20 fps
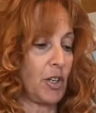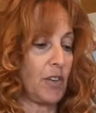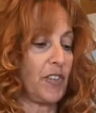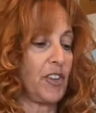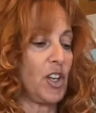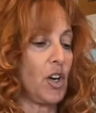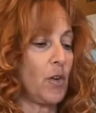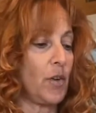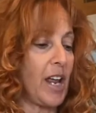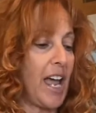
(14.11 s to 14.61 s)
If
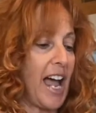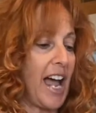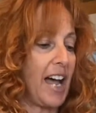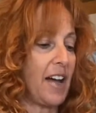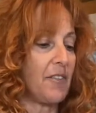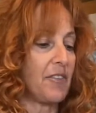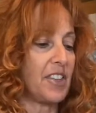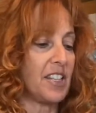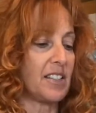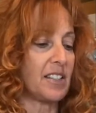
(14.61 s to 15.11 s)
you don't
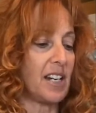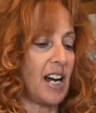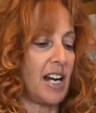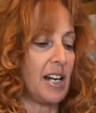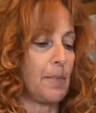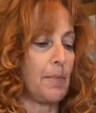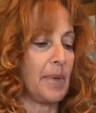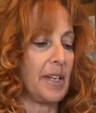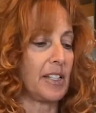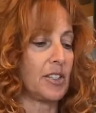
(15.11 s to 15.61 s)
have this
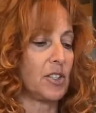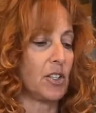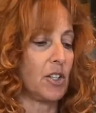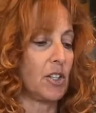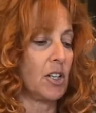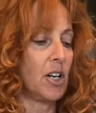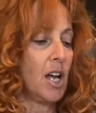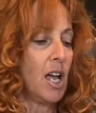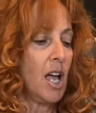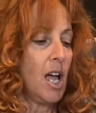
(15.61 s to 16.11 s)
kind of
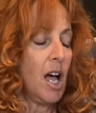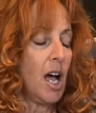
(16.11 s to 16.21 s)
mixer,